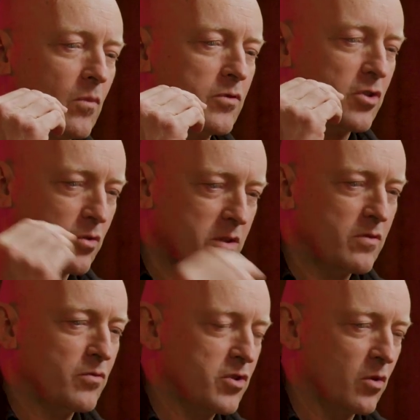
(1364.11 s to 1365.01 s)

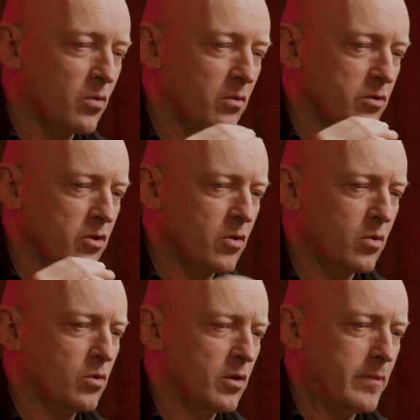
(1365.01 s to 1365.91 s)
so what was
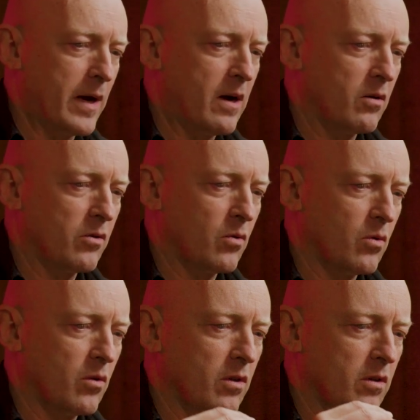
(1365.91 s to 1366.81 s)
cool about
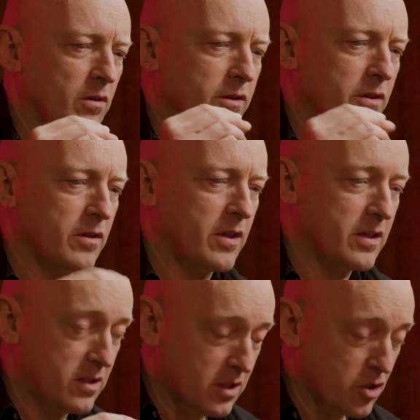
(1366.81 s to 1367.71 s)

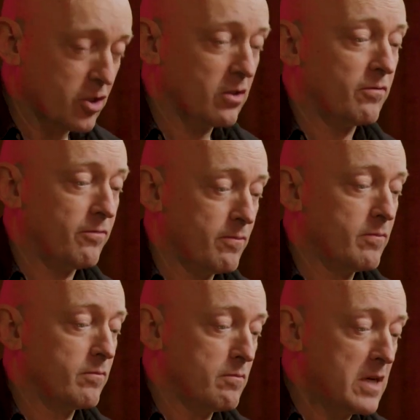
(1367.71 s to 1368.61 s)
the digital
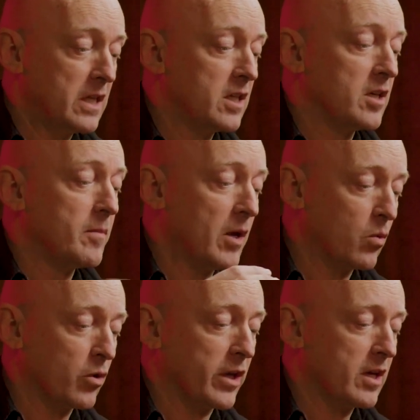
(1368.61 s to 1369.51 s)
medium and
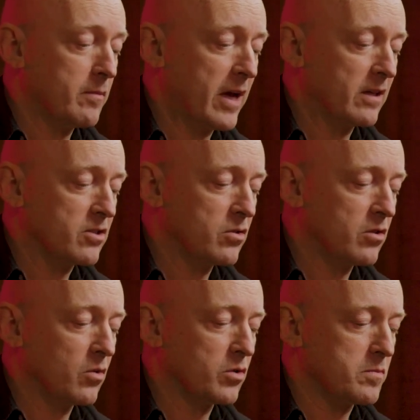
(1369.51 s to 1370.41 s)
working in Manga
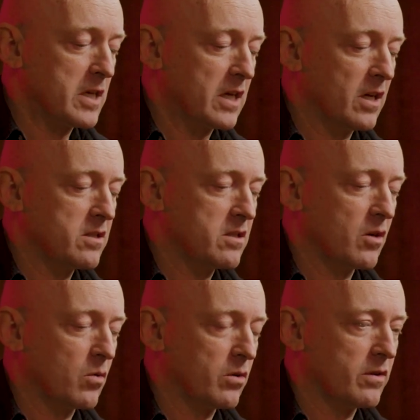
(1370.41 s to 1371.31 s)
Studio was because
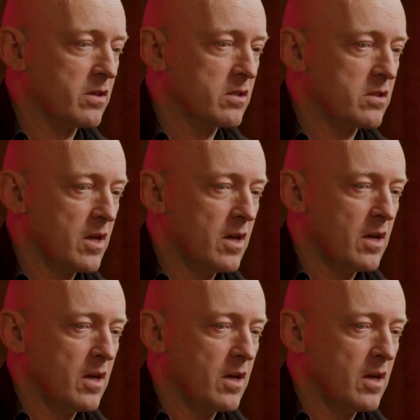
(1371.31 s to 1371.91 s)
there were these